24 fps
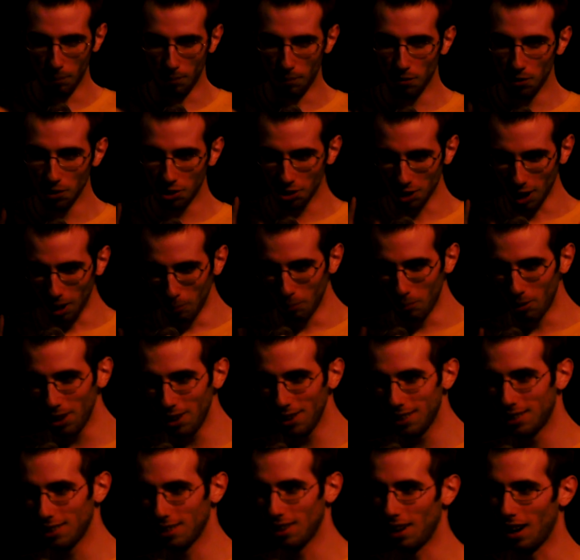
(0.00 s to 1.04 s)
For some
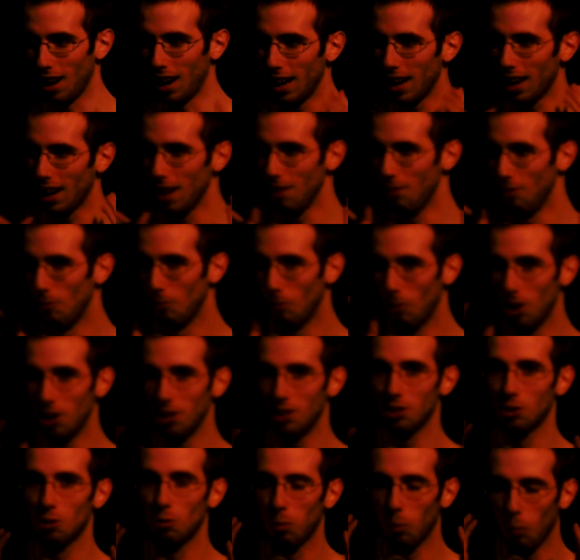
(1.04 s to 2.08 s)
reason, and I haven't
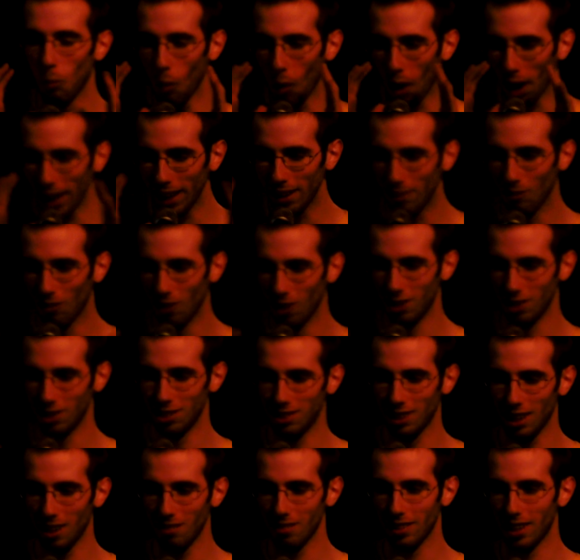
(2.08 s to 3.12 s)
quite worked
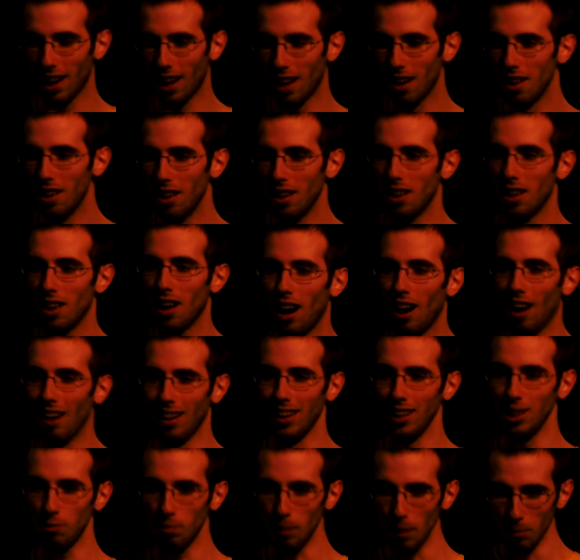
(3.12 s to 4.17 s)
this out yet,
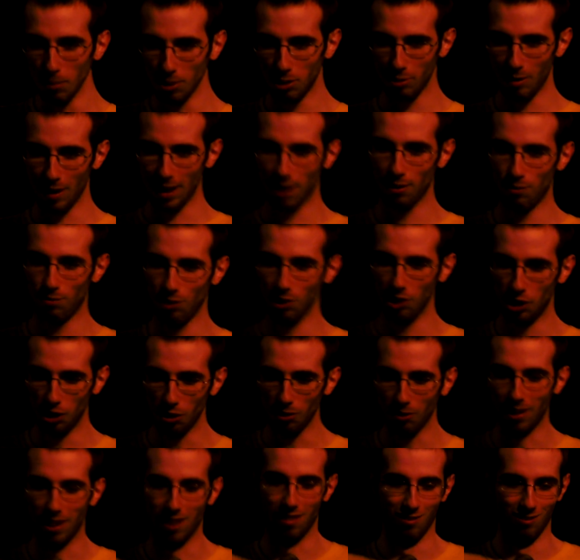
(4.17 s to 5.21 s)
it's been mistaken for
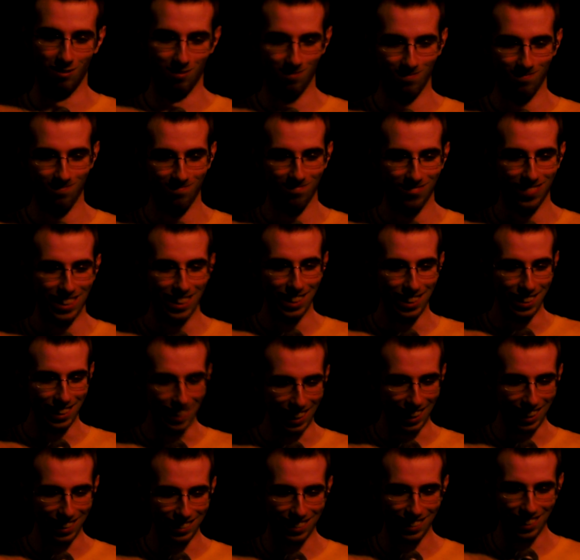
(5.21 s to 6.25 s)
Ewan.
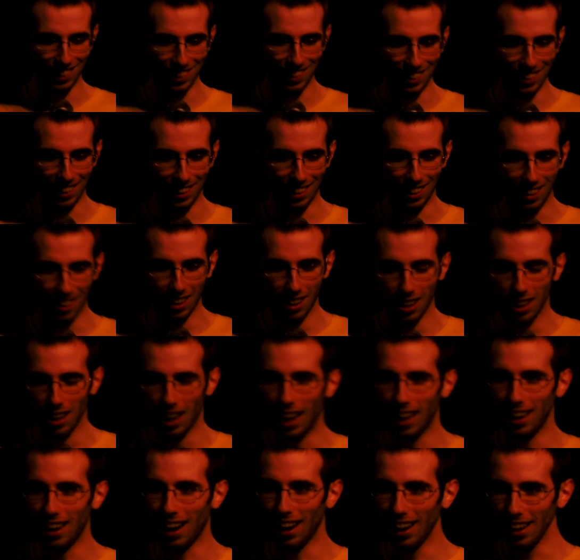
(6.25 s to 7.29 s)
As in,
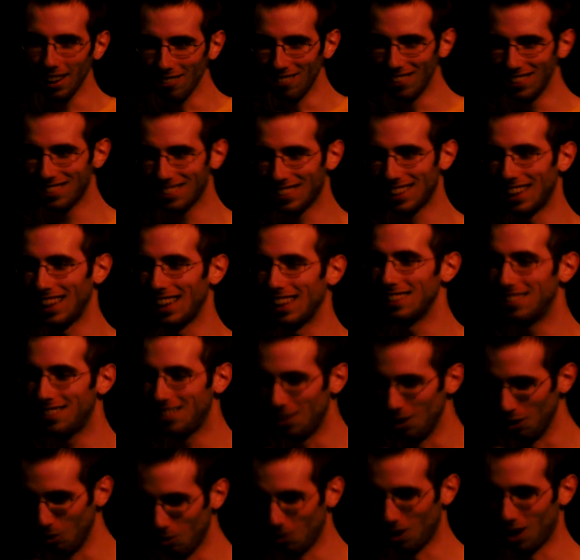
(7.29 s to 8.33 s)
and I always get it as
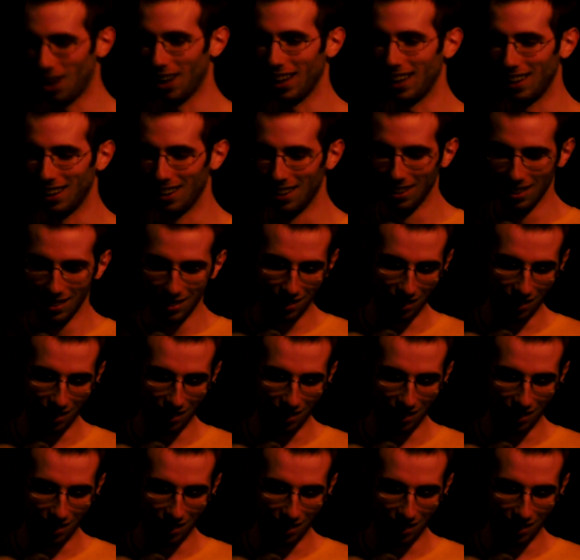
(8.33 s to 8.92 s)
Eoin.